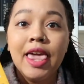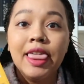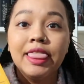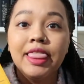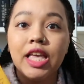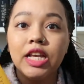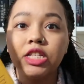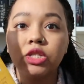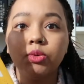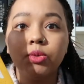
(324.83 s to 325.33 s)

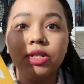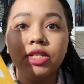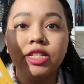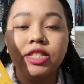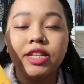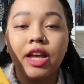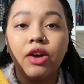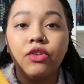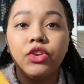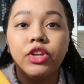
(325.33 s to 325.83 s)
This one
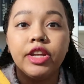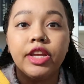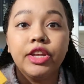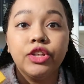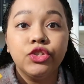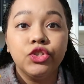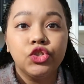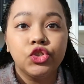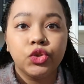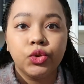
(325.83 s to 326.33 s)
sounded
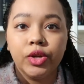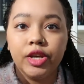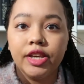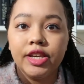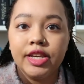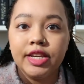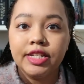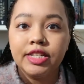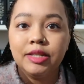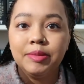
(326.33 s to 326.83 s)

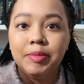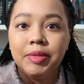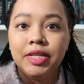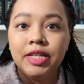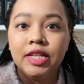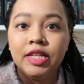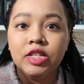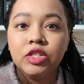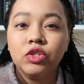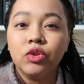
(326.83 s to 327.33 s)
intriguing to
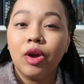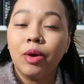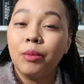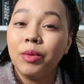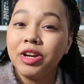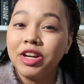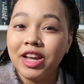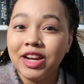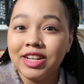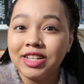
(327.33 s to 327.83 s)
me, so I
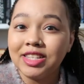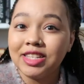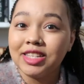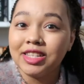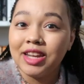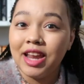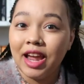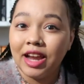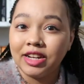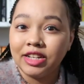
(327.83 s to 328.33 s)
went ahead and
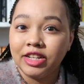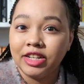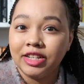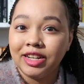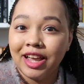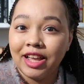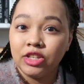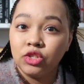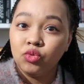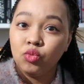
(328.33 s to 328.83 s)
snagged it
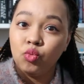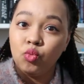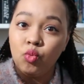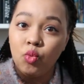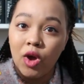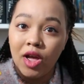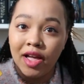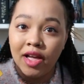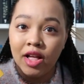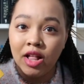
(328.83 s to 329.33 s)
as
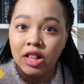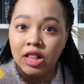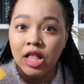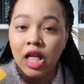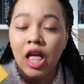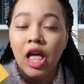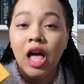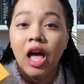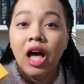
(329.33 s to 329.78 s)
well.